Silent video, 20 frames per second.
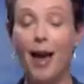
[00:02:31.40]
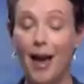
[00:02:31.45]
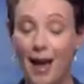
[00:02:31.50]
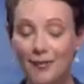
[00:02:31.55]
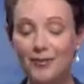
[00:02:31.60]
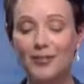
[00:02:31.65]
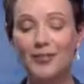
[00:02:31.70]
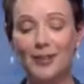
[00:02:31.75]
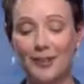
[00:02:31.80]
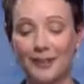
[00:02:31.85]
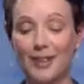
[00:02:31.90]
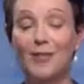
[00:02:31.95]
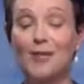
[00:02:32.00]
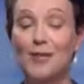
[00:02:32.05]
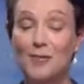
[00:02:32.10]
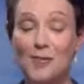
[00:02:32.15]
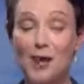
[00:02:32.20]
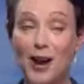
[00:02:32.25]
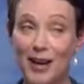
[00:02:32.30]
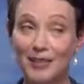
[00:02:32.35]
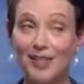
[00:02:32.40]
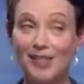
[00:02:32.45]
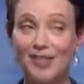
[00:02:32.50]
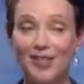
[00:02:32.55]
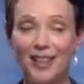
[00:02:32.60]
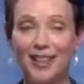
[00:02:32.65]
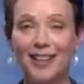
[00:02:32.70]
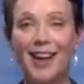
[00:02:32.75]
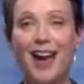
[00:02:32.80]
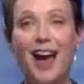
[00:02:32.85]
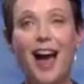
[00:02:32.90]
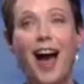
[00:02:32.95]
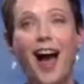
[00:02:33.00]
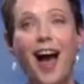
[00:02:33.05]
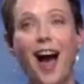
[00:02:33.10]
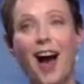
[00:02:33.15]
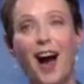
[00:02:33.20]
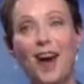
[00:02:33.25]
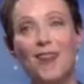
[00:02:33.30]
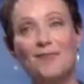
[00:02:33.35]
I have learned, I've been practising.
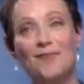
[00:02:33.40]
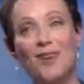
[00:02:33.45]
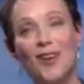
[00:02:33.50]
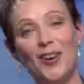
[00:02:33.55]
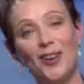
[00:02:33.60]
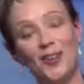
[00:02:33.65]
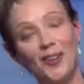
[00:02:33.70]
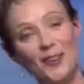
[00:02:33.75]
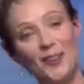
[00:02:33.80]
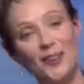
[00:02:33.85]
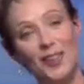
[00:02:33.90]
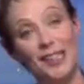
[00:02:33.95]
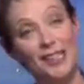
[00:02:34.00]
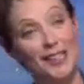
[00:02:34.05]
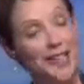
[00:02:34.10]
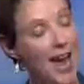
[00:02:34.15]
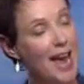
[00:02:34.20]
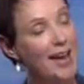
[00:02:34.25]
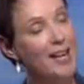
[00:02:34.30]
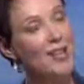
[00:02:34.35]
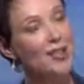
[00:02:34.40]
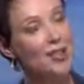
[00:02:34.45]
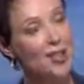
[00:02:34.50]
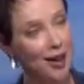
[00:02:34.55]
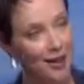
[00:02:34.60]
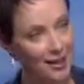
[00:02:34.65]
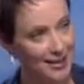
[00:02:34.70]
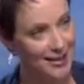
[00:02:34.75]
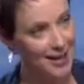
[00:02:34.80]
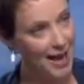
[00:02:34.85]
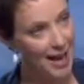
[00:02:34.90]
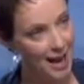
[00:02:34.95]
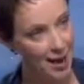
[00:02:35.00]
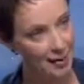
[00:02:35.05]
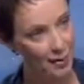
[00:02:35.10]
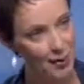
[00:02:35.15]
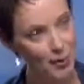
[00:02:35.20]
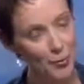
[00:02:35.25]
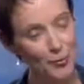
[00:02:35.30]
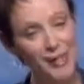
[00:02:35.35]
Who is an age 9
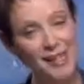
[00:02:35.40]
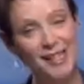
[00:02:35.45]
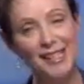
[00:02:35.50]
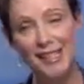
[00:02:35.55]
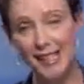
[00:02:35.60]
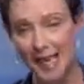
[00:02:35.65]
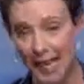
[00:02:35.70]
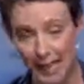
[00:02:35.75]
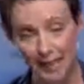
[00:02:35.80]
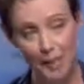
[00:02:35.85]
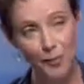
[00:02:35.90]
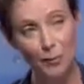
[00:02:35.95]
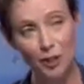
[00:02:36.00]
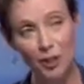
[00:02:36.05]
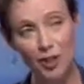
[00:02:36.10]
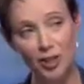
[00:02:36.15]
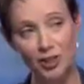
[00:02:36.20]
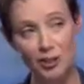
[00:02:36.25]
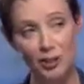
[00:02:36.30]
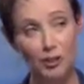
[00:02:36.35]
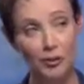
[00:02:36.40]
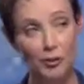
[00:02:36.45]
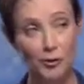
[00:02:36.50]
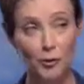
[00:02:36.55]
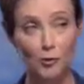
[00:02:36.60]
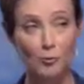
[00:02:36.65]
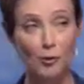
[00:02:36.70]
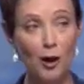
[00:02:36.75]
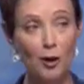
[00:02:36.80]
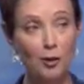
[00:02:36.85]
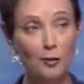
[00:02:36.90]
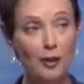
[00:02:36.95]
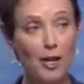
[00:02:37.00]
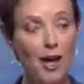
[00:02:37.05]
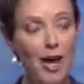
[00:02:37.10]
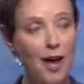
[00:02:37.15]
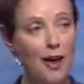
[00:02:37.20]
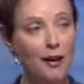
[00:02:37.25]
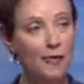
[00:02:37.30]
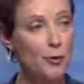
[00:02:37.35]
now. She was 6 when she took on the role
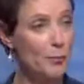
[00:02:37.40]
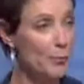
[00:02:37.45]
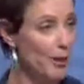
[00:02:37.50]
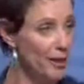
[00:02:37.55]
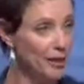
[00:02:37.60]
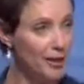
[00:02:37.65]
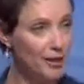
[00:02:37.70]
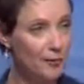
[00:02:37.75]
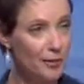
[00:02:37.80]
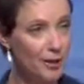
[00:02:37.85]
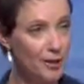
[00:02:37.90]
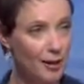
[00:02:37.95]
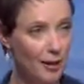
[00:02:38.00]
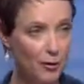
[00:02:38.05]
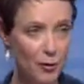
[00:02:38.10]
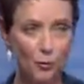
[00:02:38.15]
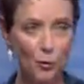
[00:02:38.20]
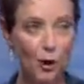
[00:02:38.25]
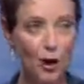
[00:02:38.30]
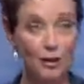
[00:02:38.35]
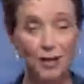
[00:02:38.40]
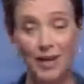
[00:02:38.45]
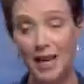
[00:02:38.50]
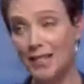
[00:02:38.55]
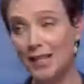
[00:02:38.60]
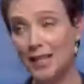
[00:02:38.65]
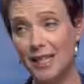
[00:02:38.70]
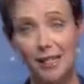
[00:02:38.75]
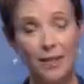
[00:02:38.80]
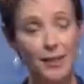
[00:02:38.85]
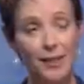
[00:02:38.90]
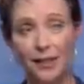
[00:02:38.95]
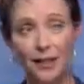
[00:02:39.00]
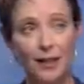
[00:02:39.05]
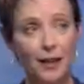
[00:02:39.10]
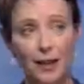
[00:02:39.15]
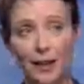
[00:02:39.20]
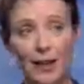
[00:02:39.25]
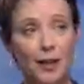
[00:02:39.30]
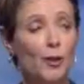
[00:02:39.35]
for Beasts of the Southern Wild. And it is
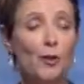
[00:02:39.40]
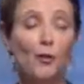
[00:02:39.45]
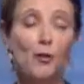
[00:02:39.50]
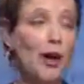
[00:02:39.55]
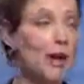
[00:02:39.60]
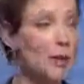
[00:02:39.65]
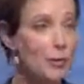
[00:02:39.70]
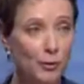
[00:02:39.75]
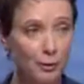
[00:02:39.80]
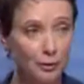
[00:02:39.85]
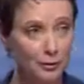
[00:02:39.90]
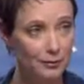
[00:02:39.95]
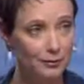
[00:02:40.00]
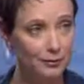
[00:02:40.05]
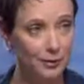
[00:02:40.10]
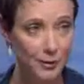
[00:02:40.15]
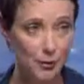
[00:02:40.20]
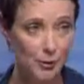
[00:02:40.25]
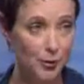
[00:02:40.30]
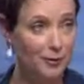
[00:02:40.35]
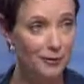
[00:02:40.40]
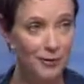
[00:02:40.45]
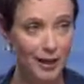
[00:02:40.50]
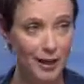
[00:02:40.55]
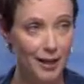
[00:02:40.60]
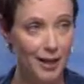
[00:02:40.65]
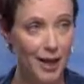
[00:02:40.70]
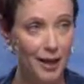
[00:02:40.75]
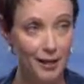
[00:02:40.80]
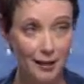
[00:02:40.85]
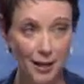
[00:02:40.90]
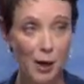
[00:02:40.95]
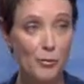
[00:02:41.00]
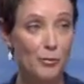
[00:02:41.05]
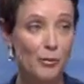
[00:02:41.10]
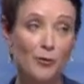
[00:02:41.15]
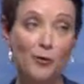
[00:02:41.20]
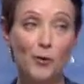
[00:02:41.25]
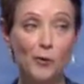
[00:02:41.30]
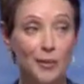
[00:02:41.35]
incredible, the movie, and her
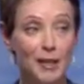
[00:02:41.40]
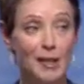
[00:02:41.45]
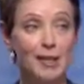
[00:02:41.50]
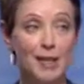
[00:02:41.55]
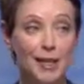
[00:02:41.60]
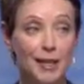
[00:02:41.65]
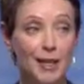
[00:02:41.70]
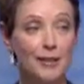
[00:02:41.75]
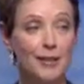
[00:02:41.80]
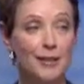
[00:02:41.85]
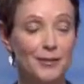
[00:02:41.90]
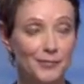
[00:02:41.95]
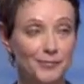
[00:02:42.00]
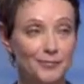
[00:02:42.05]
performance in it.